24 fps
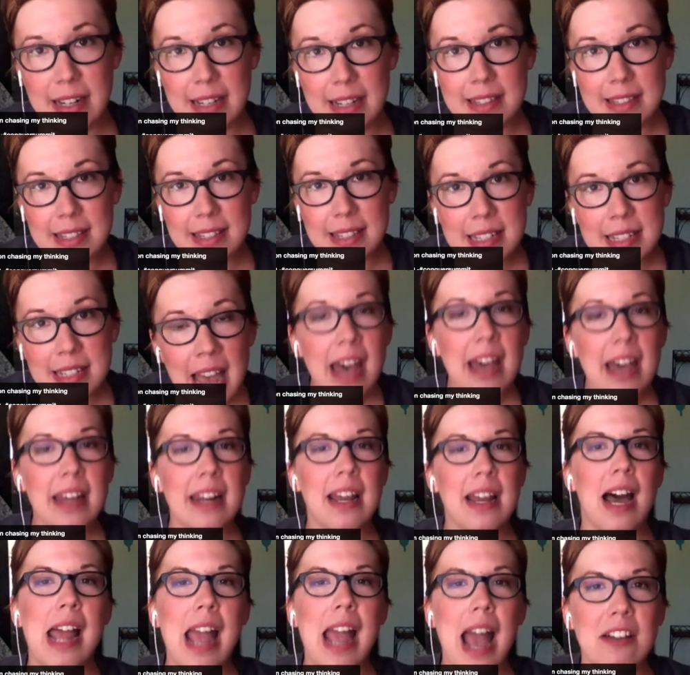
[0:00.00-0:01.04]
Instead,
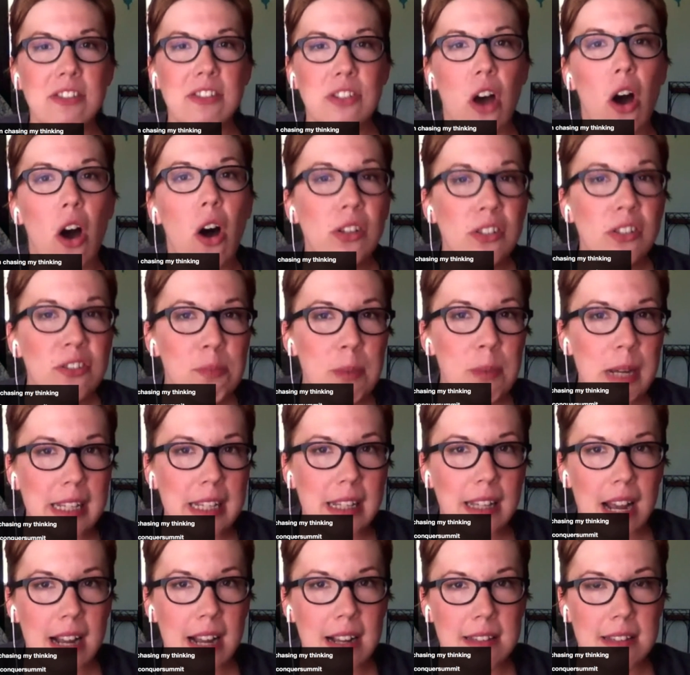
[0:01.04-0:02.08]
I ask all of my
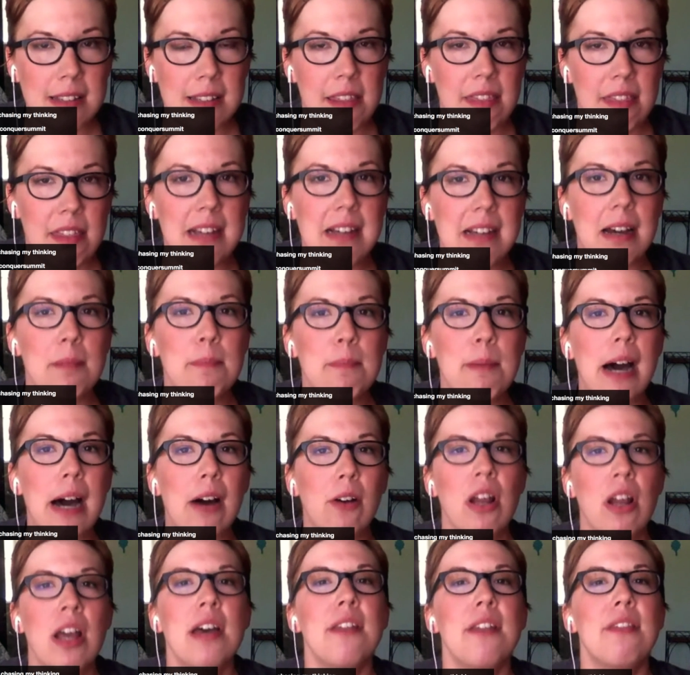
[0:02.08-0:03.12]
clients to think
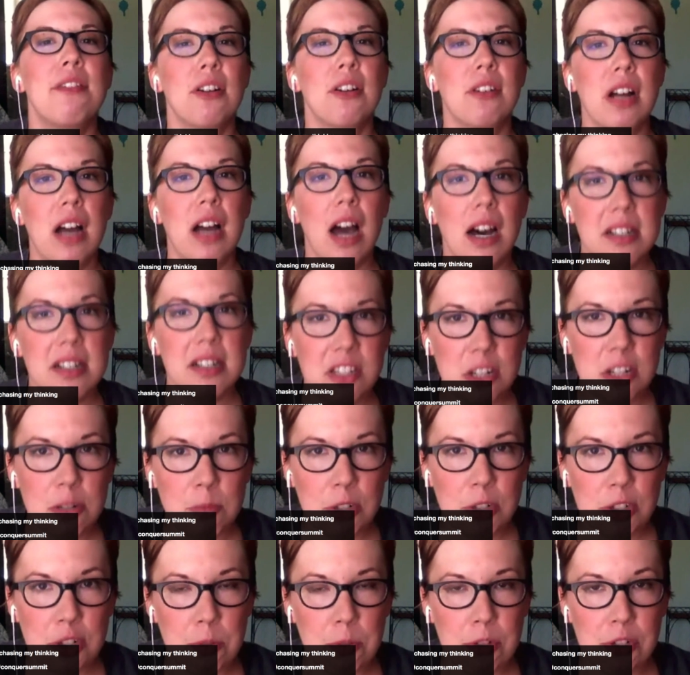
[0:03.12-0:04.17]
about their
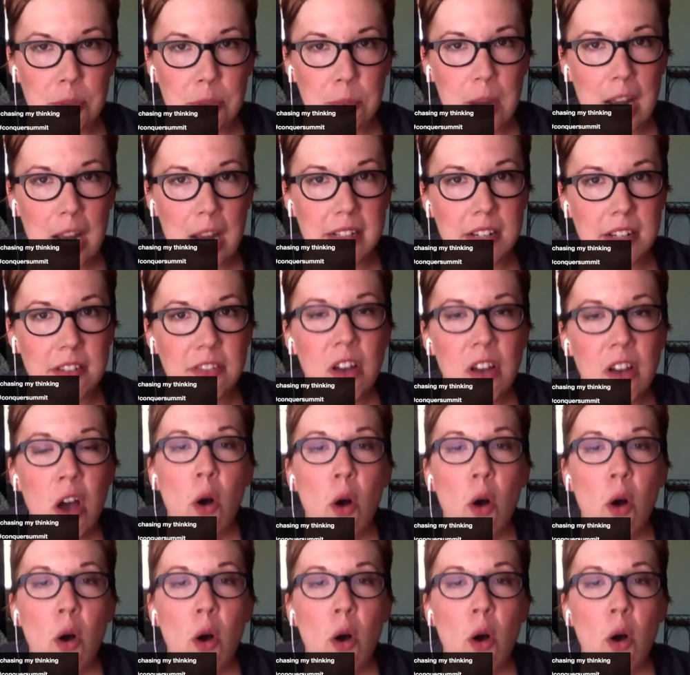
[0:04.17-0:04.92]
customer's perspective.